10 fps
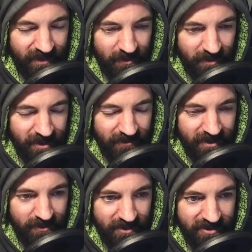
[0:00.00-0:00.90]
What I
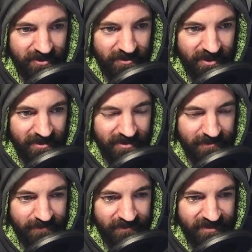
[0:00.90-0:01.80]
read was correct.
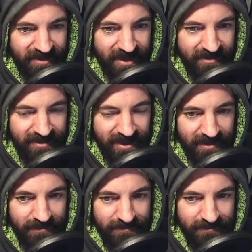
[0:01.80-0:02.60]
Sad day.